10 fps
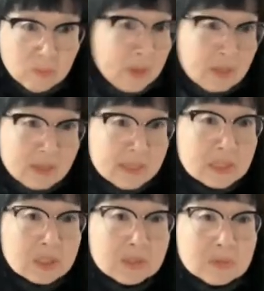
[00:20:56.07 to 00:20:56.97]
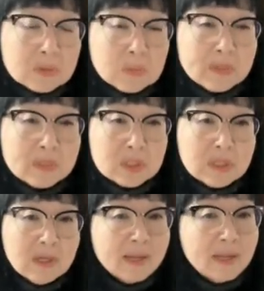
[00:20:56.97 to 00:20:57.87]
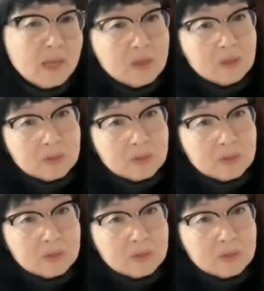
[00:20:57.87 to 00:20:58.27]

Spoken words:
real issues, which again,